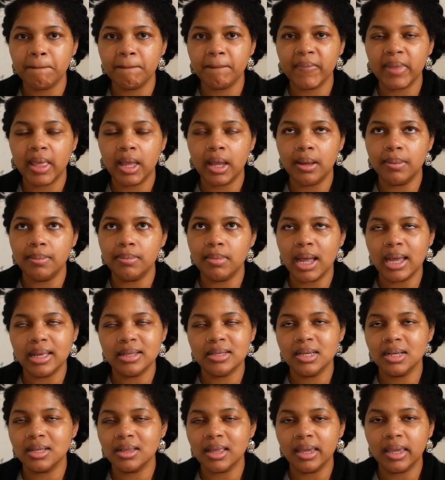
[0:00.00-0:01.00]
I
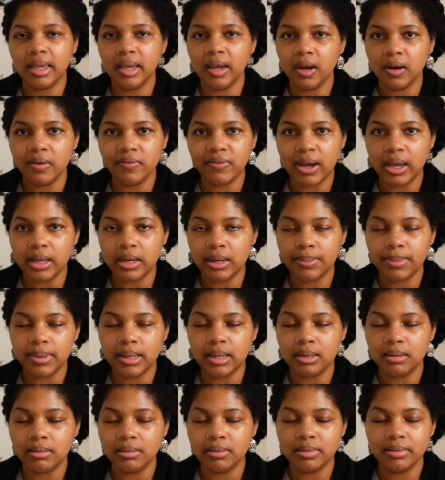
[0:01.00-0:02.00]
took like hair
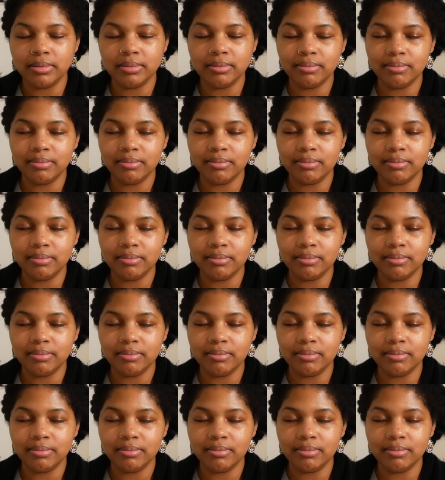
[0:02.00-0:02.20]
vitamin